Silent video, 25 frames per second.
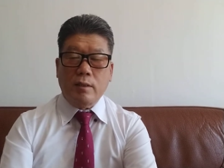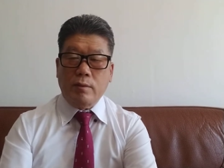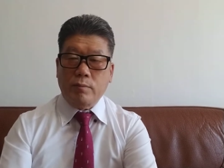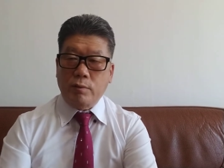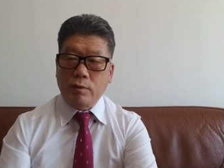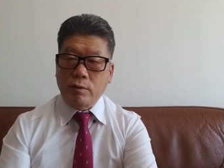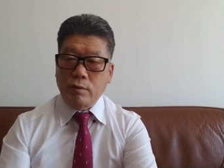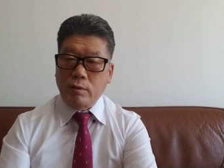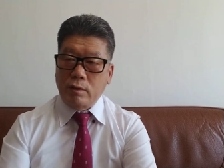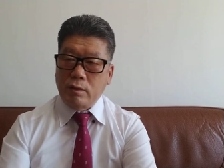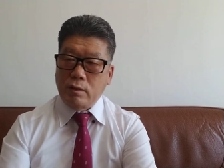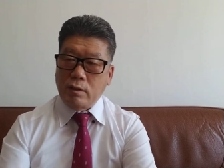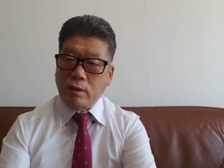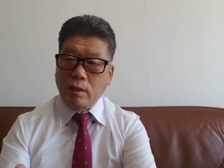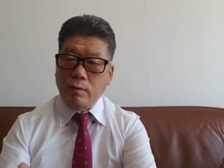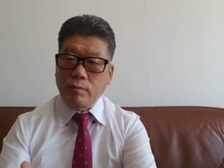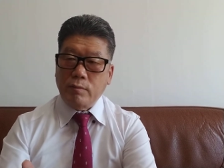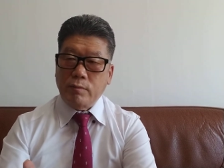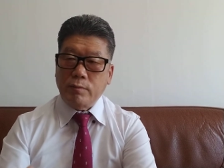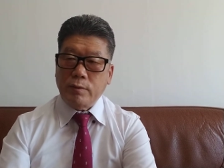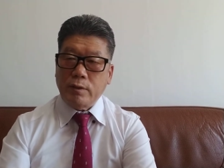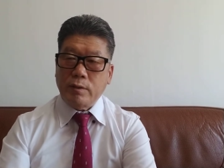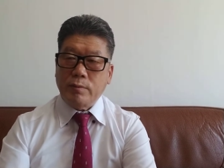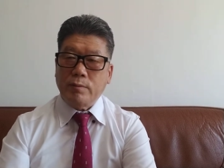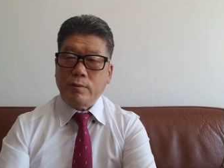Bond is a
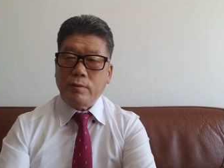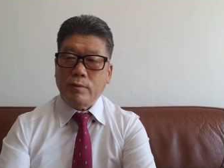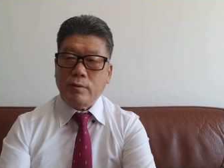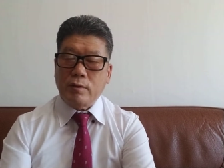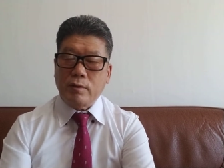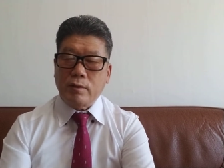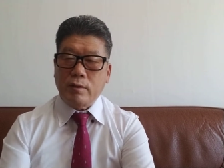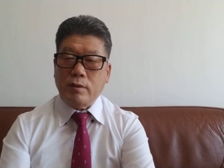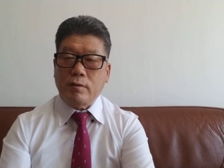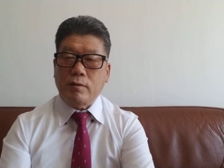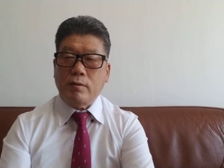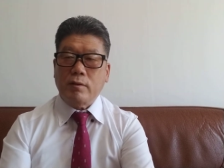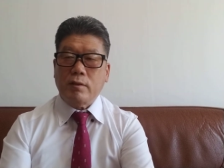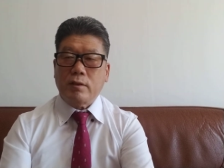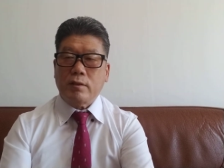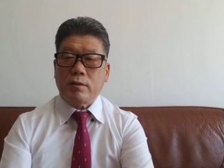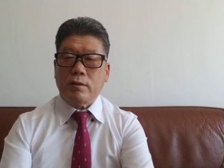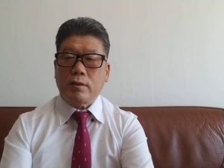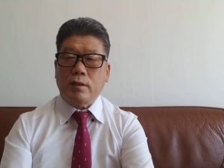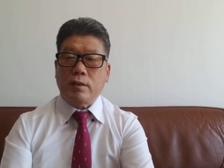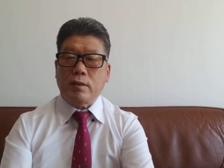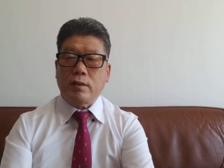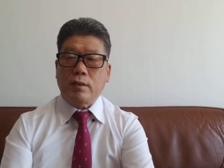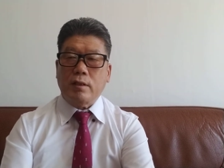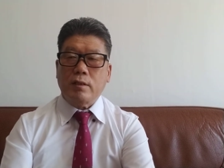government bond, you
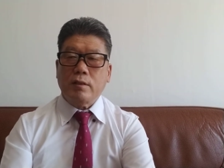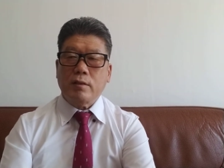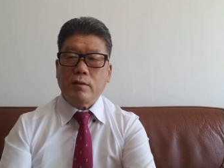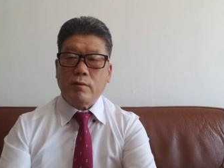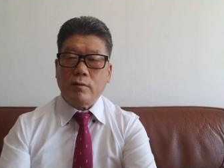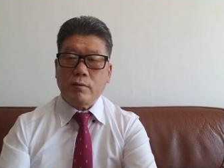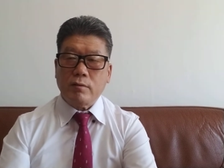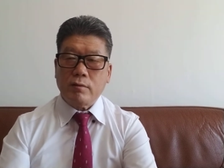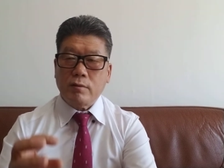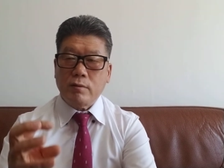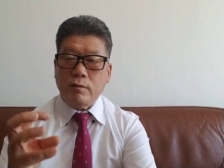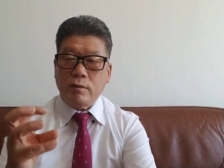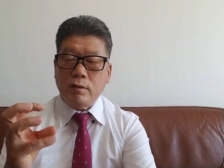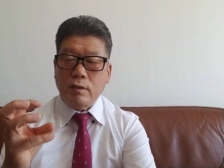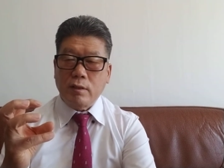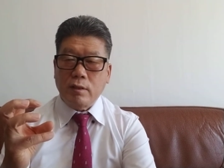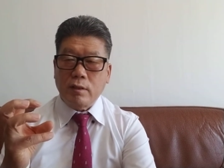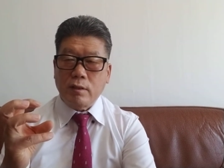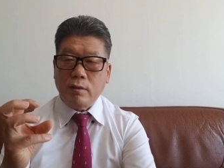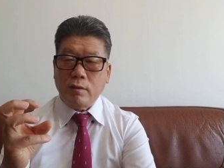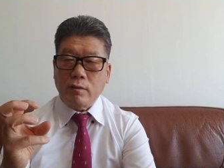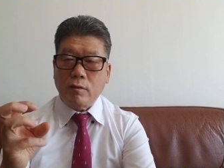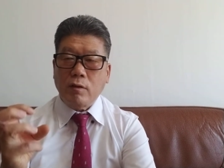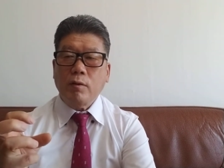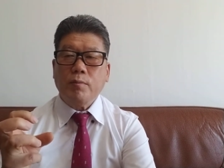understand, and also
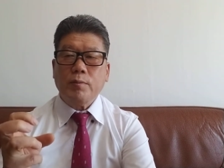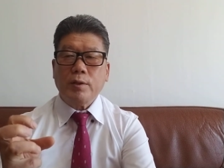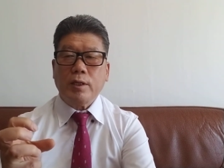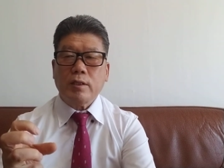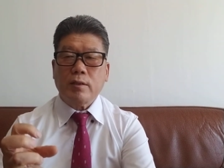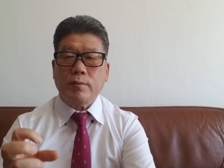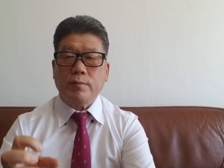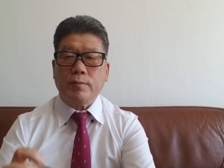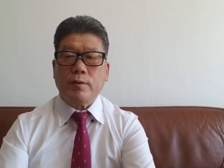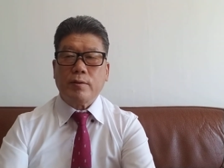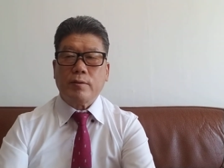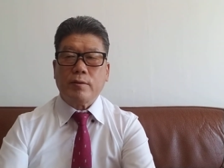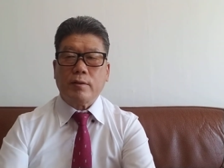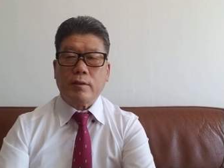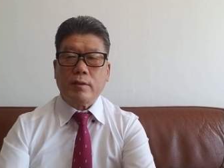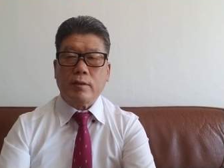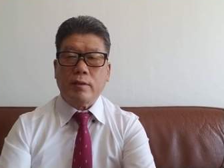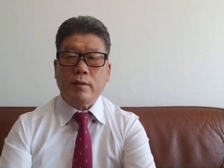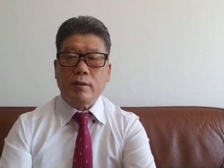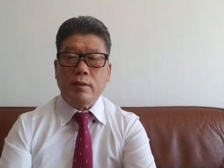the corporate bond